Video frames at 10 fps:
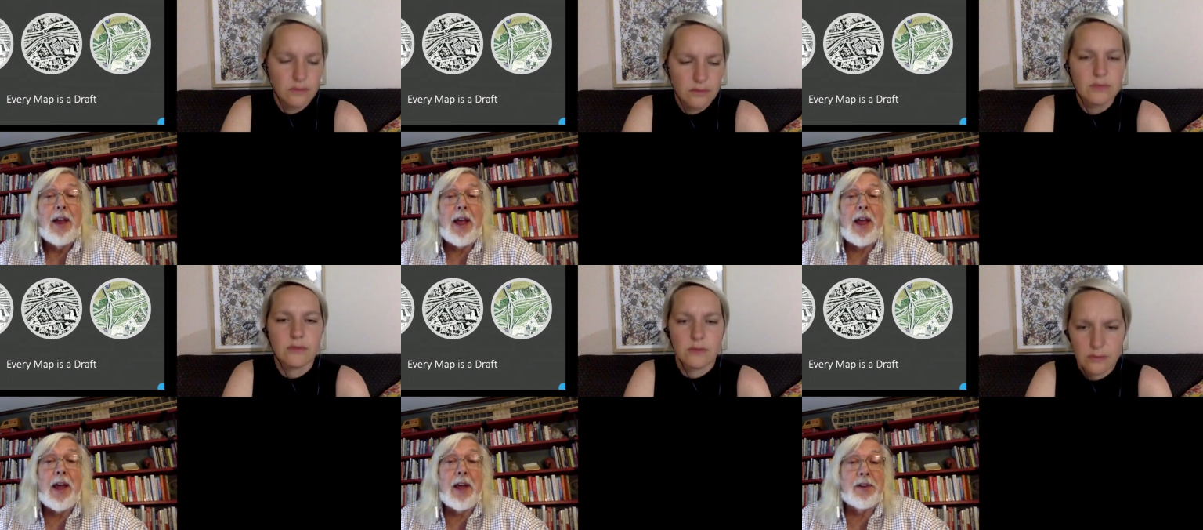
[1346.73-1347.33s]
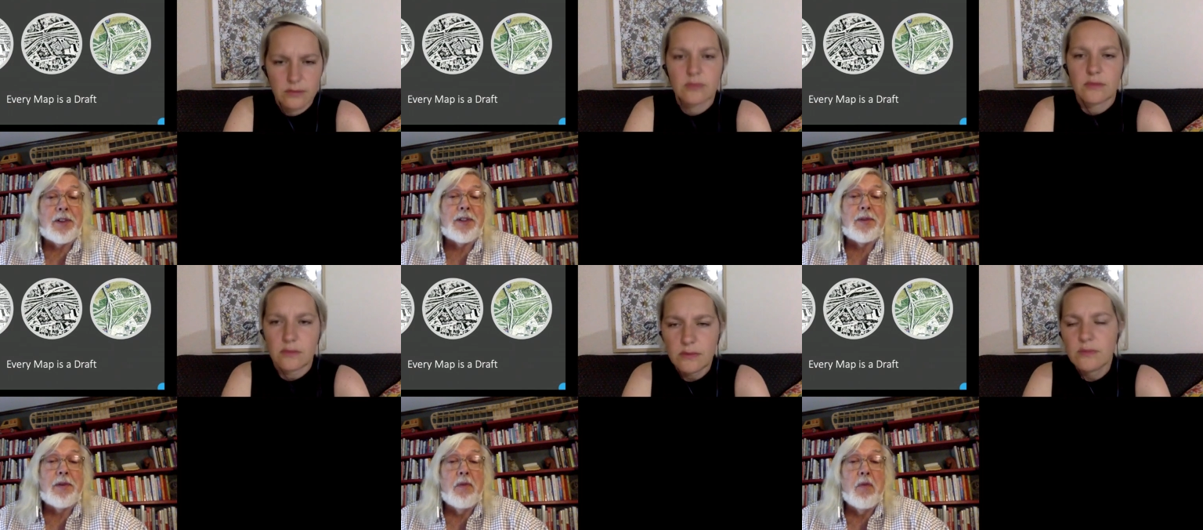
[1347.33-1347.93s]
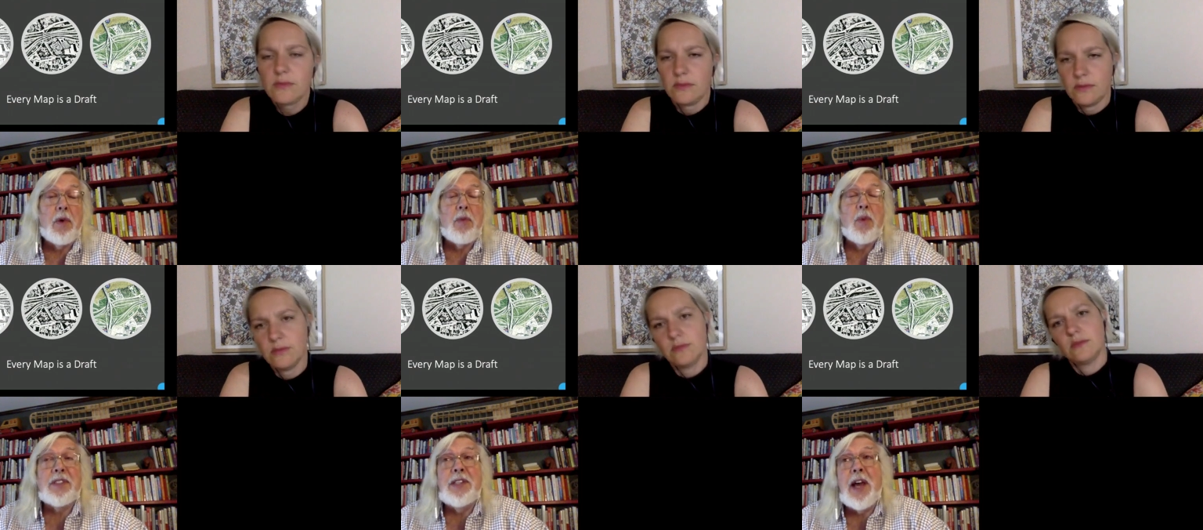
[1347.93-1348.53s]
Speaker 1: And
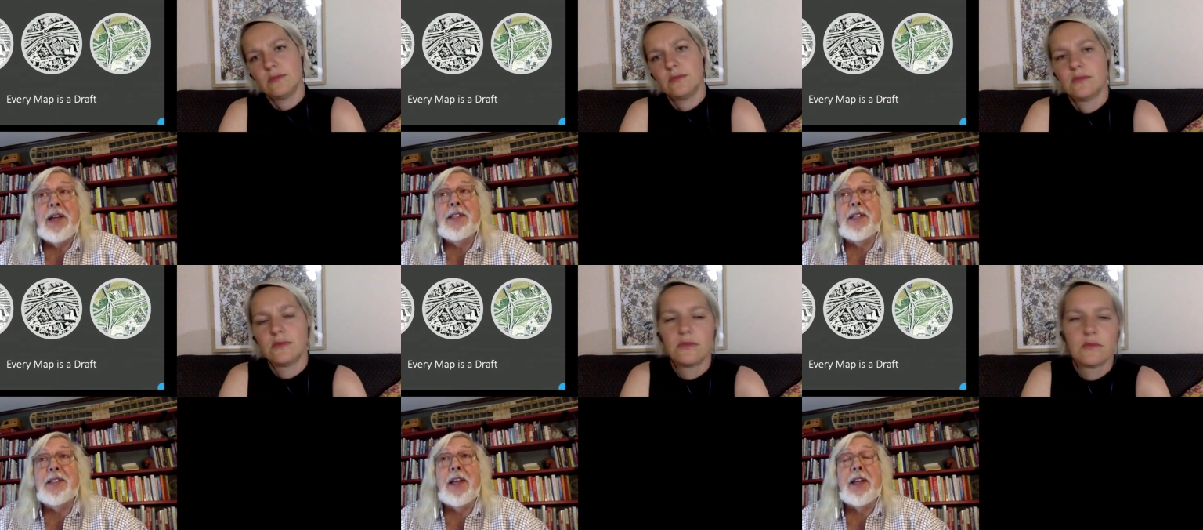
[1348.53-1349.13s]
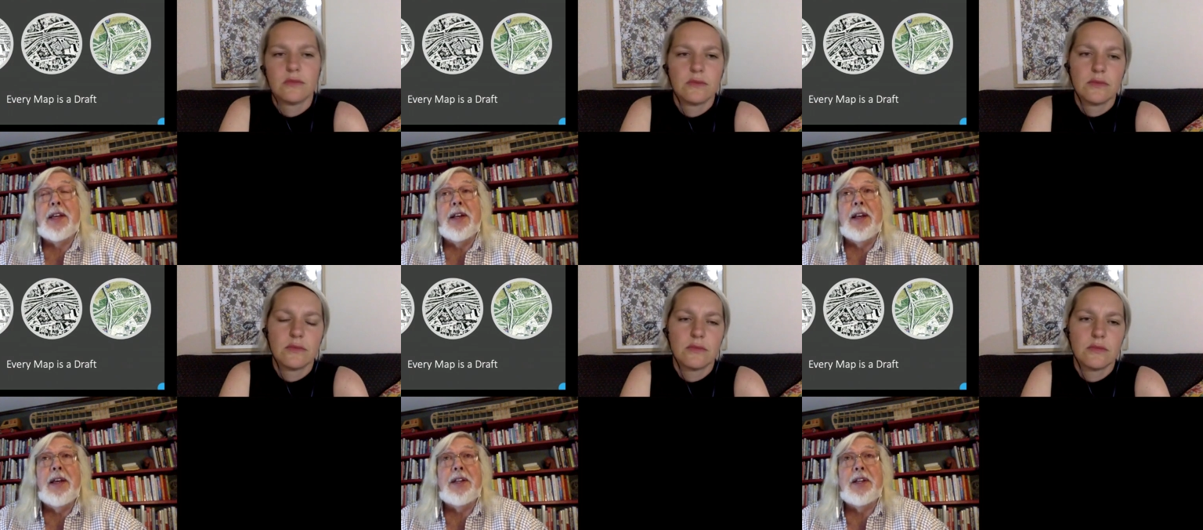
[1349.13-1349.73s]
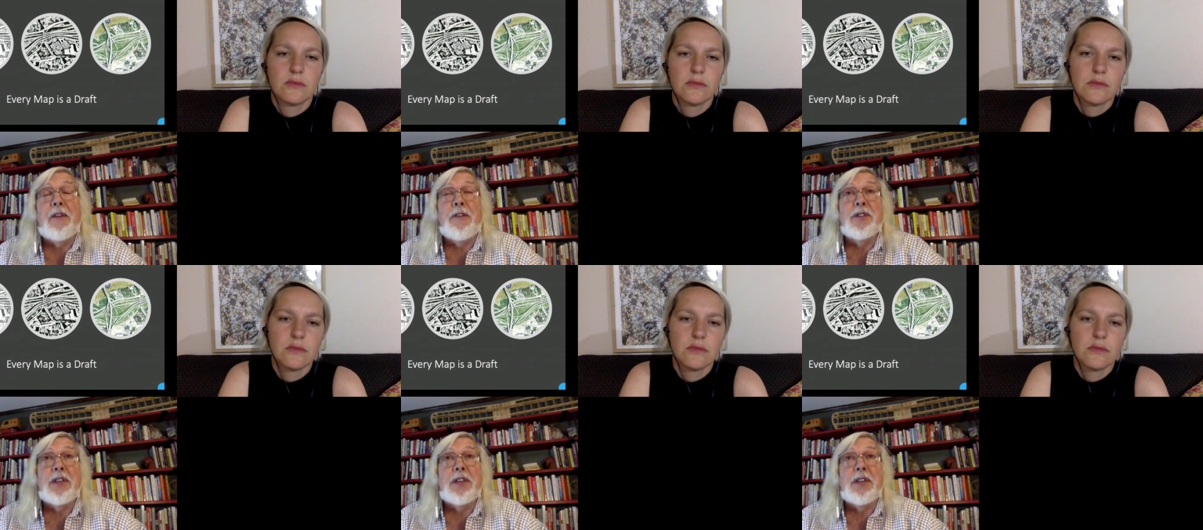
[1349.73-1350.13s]
what's nice is that it can lead to different